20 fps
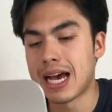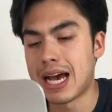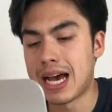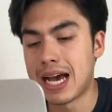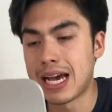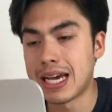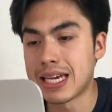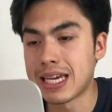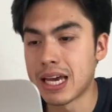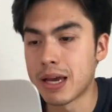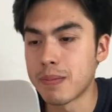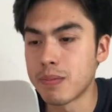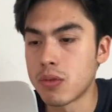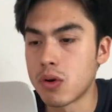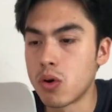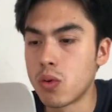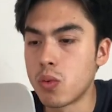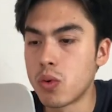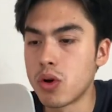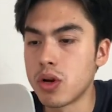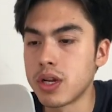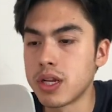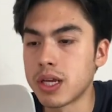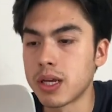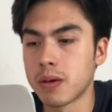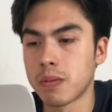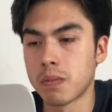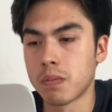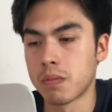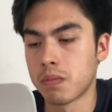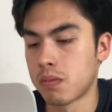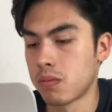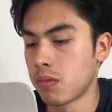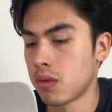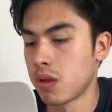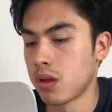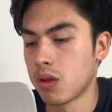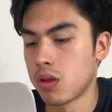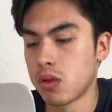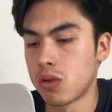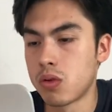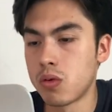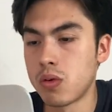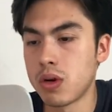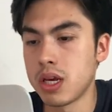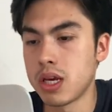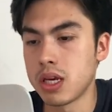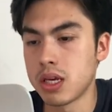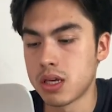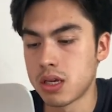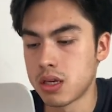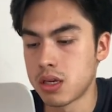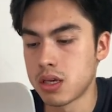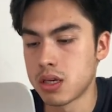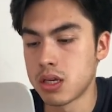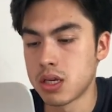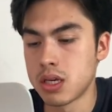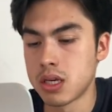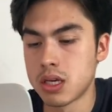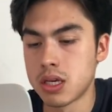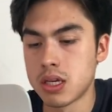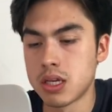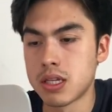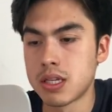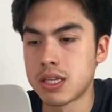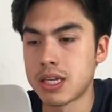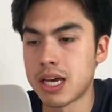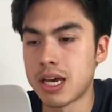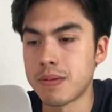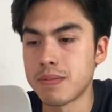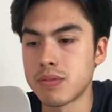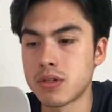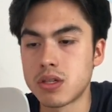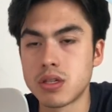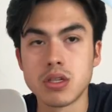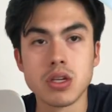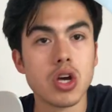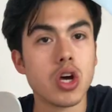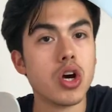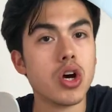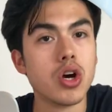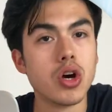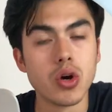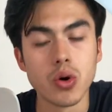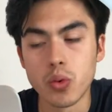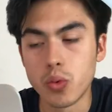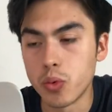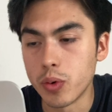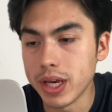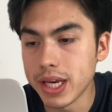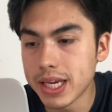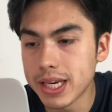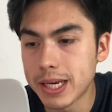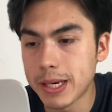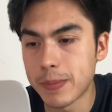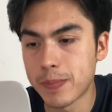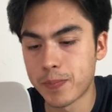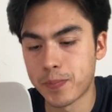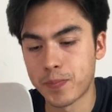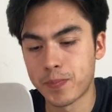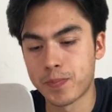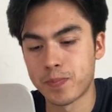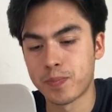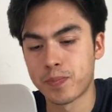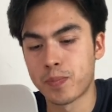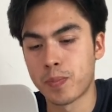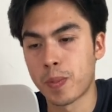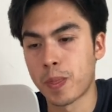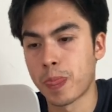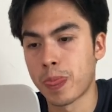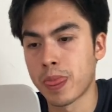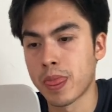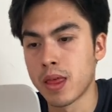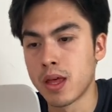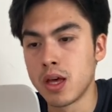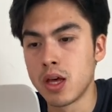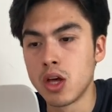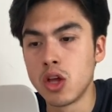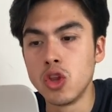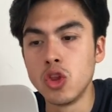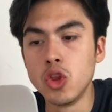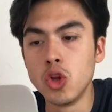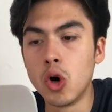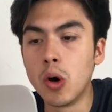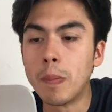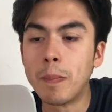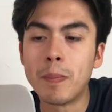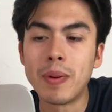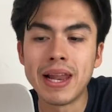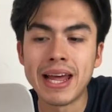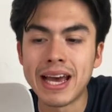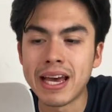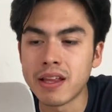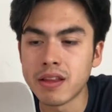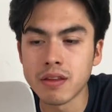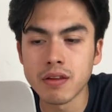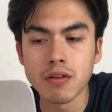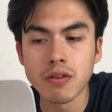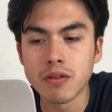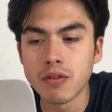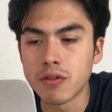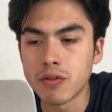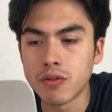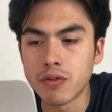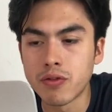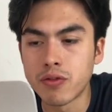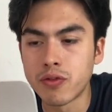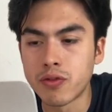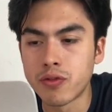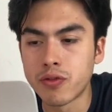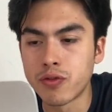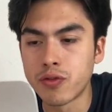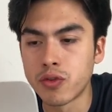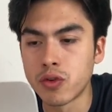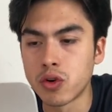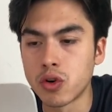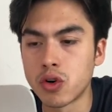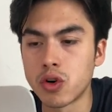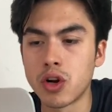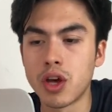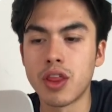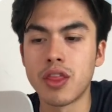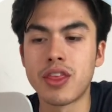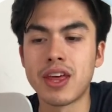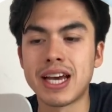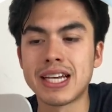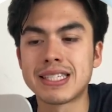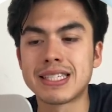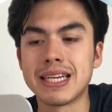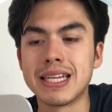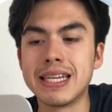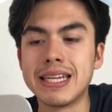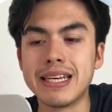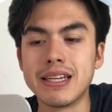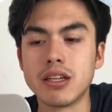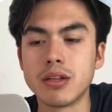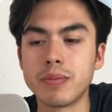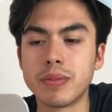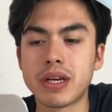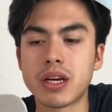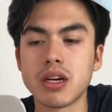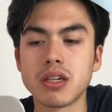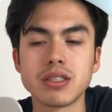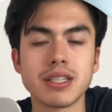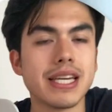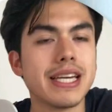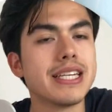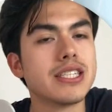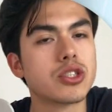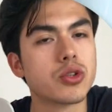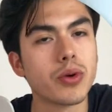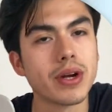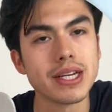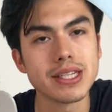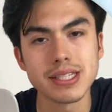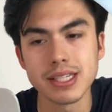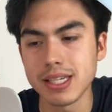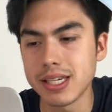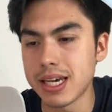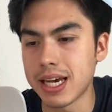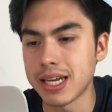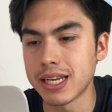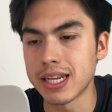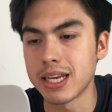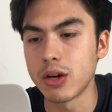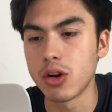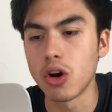I am running 3 times a week. No plan for that needed, because he is crazy and he